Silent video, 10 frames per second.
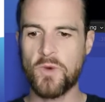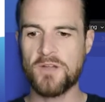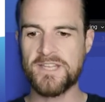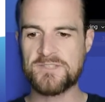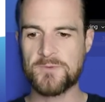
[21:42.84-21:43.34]
So
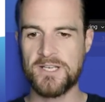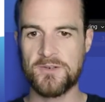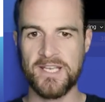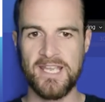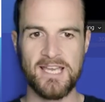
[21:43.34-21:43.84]
while that's
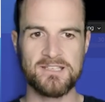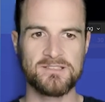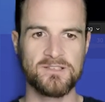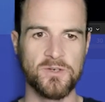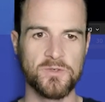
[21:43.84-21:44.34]
rendering
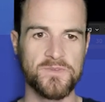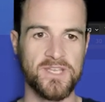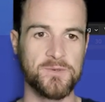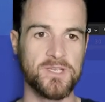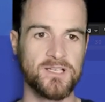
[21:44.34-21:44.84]
out,
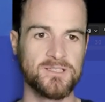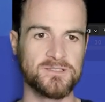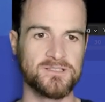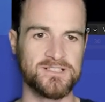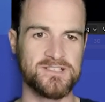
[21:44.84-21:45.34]
oh, there we
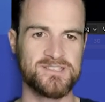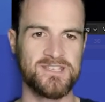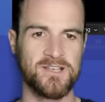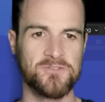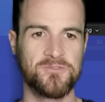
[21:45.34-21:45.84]
go. Look, I
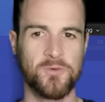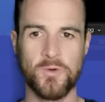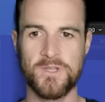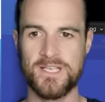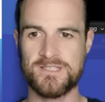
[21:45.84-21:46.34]
just set it at
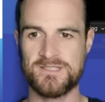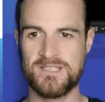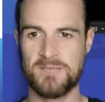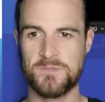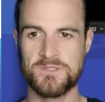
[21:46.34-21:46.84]

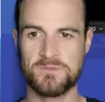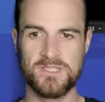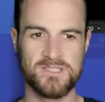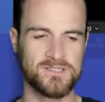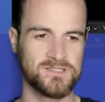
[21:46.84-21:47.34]
4,000
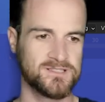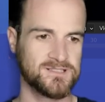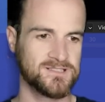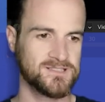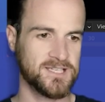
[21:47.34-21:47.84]
samples. I'm going to
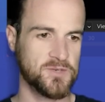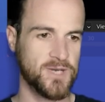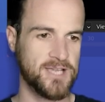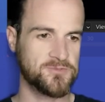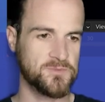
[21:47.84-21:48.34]

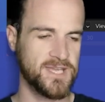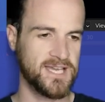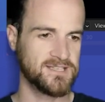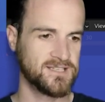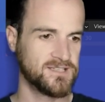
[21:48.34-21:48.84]
click away from
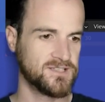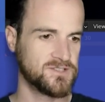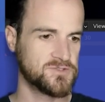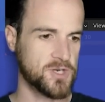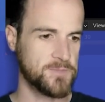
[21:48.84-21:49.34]
that.
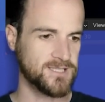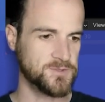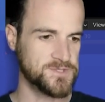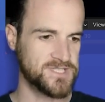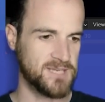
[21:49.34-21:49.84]
Drop
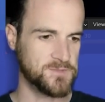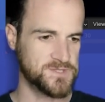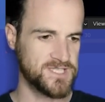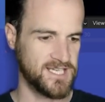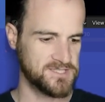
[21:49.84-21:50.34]
our little
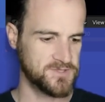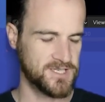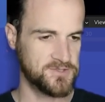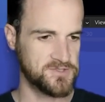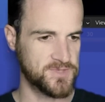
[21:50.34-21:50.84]
samples down
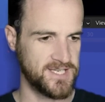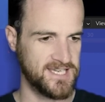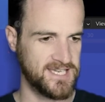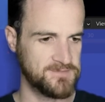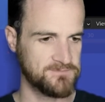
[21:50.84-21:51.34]
to
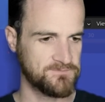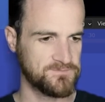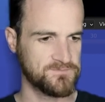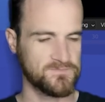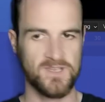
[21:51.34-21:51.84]
128.
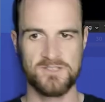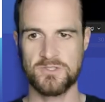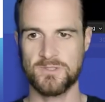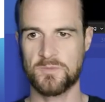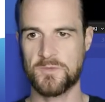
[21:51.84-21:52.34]

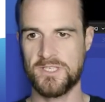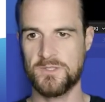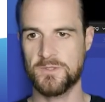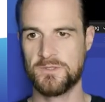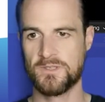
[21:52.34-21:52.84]
Should look
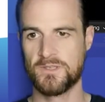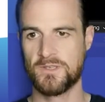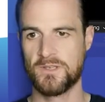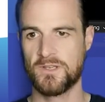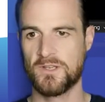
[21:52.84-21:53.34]
pretty good.
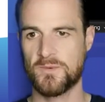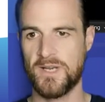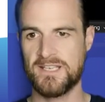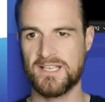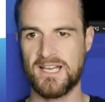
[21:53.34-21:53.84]

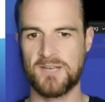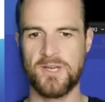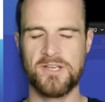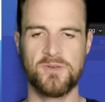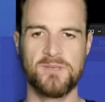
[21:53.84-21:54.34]

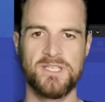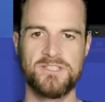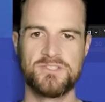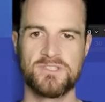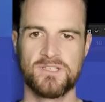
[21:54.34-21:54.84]
Render
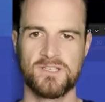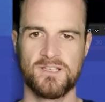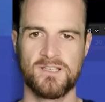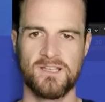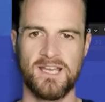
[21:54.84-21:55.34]
image.